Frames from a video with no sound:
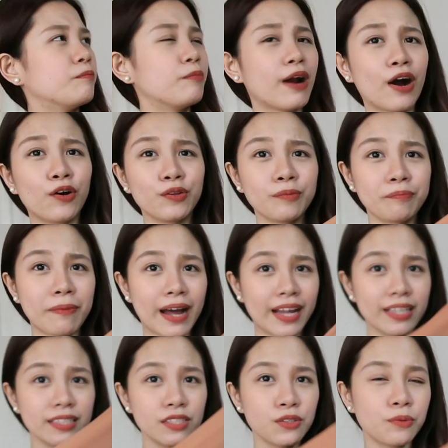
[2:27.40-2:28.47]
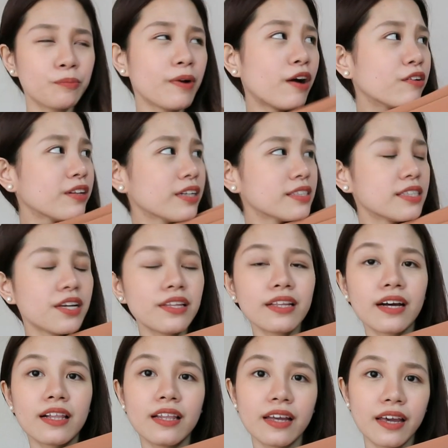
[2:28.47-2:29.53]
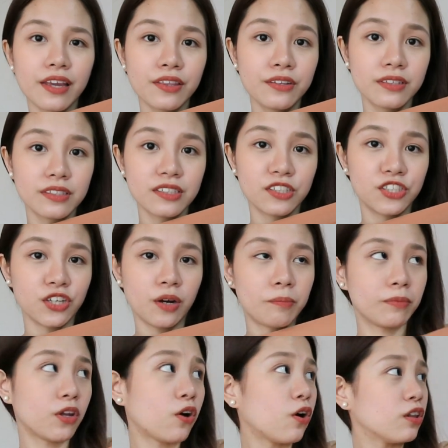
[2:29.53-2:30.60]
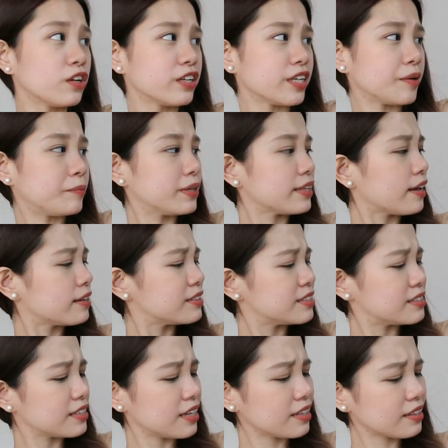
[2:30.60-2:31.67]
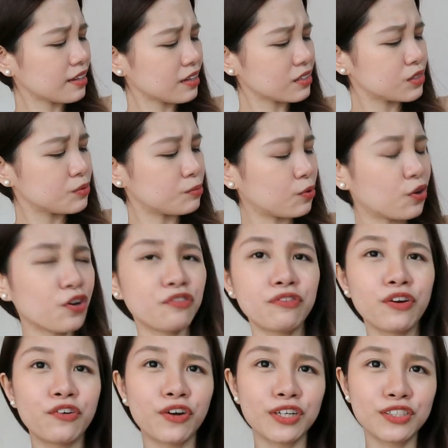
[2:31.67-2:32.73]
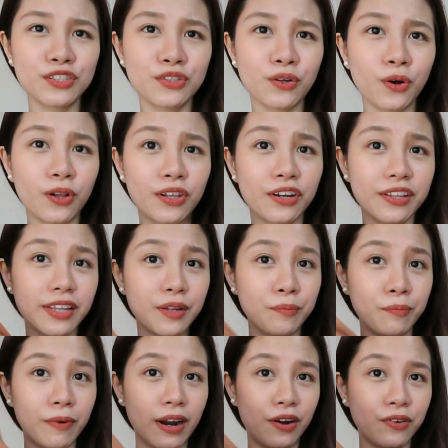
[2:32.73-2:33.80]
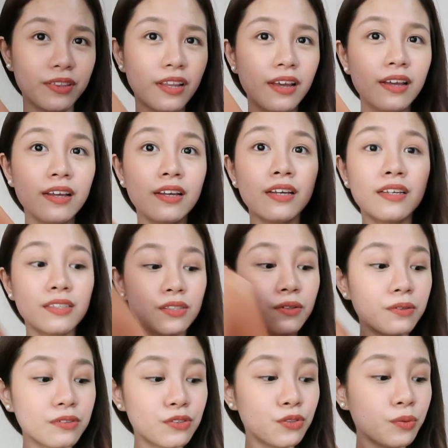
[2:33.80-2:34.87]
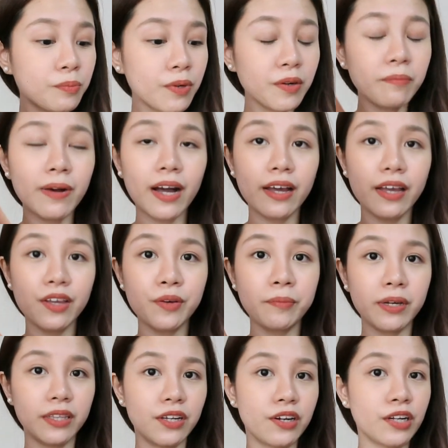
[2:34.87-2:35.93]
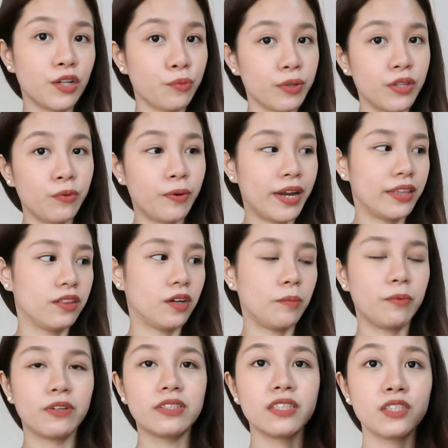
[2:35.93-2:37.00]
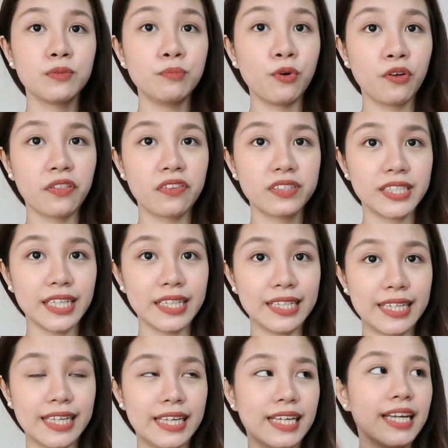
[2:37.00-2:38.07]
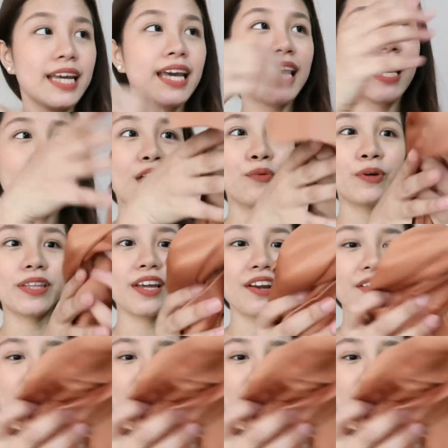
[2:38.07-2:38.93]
brown pants. So brown kasi yung nakalagay dun sa shop na color niya, but I'd say na it's more of a rust color than brown. So super bagay yung material with the white top because it's both silky. And what I